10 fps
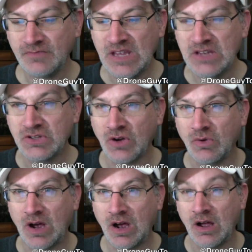So,
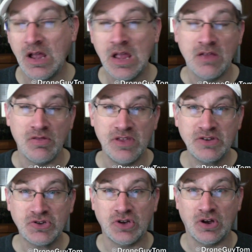uh, this
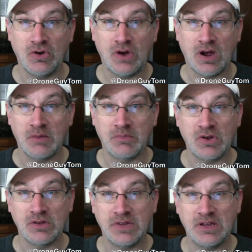show, I'm going
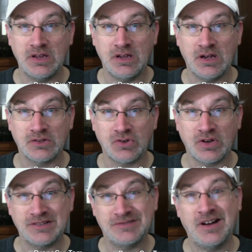to be uh, talking
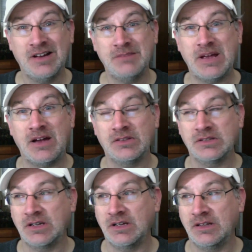a lot about
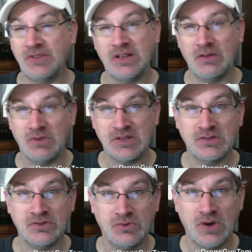uh, an event I went
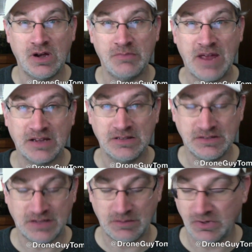to back in
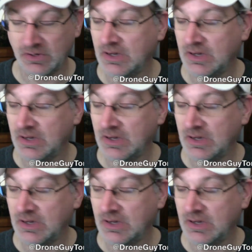December